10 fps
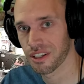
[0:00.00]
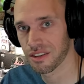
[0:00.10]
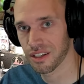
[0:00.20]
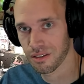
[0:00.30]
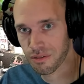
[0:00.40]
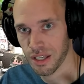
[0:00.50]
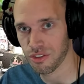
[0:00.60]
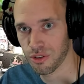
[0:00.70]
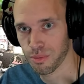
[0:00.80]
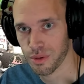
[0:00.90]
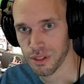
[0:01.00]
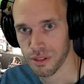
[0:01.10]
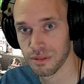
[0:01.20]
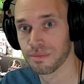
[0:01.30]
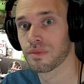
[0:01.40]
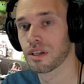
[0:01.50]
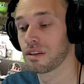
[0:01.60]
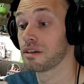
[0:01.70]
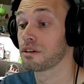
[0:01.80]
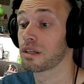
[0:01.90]
You get the investor brew,
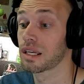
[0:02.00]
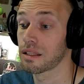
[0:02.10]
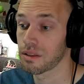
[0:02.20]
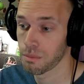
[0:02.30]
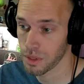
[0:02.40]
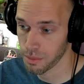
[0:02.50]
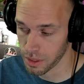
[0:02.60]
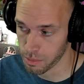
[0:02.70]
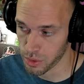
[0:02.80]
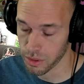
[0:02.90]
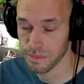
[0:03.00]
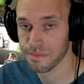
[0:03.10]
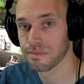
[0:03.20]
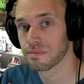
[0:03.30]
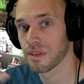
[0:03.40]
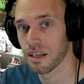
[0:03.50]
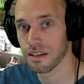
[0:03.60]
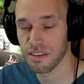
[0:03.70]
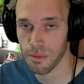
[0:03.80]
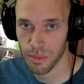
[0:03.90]
and then you're going to get the MimikBrew.
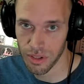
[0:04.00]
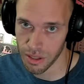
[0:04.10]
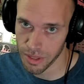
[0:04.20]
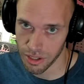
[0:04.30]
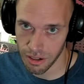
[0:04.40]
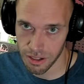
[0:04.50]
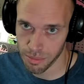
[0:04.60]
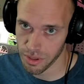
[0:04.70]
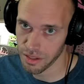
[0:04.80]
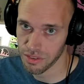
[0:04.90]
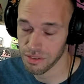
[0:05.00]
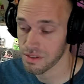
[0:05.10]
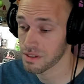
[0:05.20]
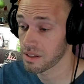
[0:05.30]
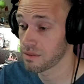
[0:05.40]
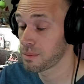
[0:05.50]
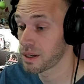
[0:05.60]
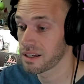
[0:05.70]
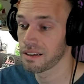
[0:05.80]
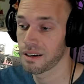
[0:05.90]
Anytime I'm talking about card prices and saving
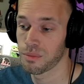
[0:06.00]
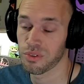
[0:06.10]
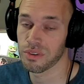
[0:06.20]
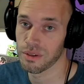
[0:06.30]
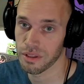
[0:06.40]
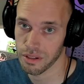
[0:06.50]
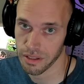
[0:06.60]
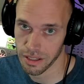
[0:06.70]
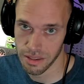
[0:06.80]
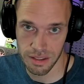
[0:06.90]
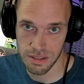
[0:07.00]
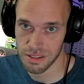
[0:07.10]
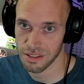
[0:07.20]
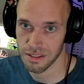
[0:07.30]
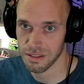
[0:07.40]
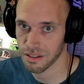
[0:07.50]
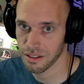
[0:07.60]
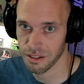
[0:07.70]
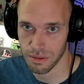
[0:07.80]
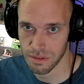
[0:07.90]
money, I'm just going to look like this and,
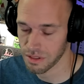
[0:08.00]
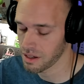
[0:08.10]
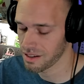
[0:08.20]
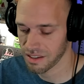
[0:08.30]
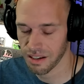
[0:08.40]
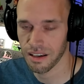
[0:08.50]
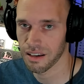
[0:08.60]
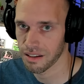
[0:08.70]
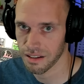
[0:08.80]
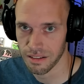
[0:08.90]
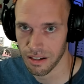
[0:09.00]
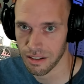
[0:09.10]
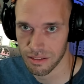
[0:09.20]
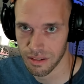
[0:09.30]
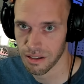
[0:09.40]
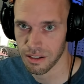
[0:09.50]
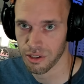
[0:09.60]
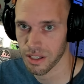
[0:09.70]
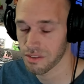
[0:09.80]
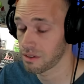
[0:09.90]
you know, not a ton of editing, not a ton of
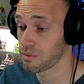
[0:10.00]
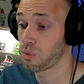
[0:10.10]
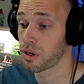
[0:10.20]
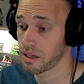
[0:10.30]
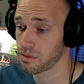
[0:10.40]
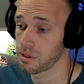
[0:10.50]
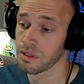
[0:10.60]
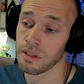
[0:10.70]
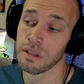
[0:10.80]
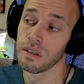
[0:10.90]
crazy whatever.